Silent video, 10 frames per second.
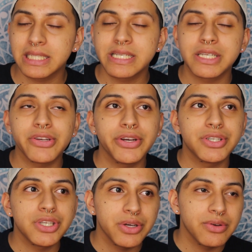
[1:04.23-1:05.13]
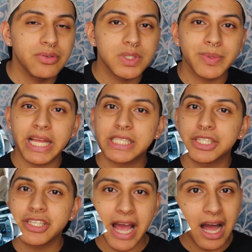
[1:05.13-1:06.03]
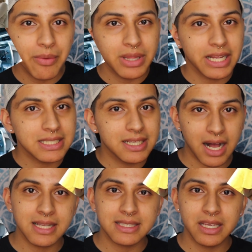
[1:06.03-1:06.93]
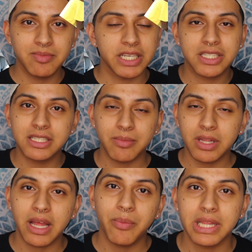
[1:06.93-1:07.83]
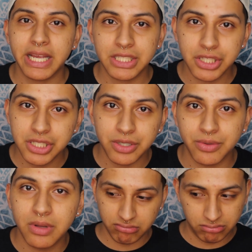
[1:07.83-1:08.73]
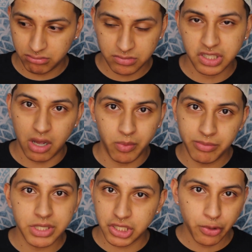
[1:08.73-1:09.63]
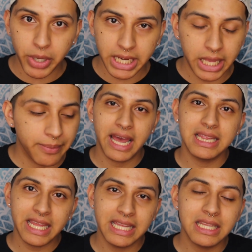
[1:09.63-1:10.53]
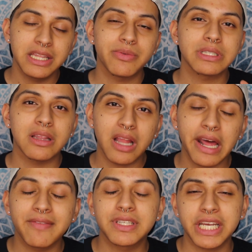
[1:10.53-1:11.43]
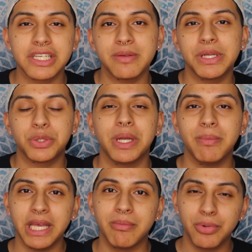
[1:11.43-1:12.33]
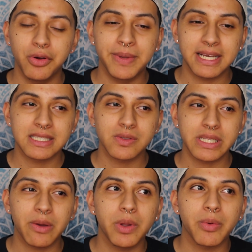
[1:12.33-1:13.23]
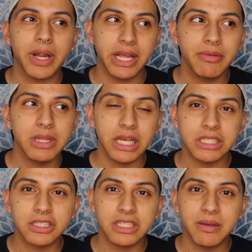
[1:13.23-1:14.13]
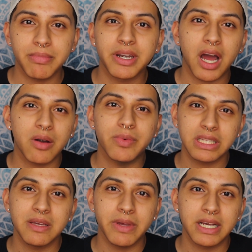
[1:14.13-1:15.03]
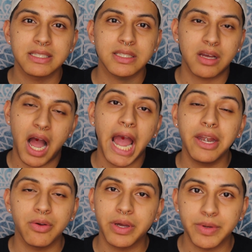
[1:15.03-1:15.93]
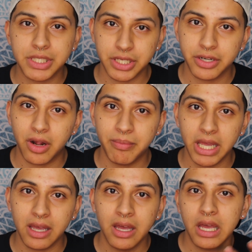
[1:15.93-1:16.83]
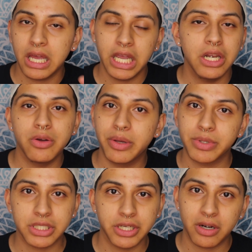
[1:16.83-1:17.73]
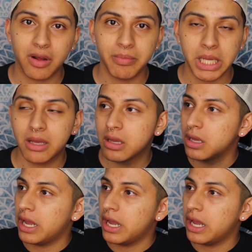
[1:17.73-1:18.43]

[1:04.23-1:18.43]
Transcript: to listen to good tunes. We like to chat. We like to gossip. That's just something that we like to do. So we was doing it. And lately there was a lot of tension between me and Boo because it was like we were in a relationship, but not really, because I knew he was cheating on me. He knew he was cheating on me.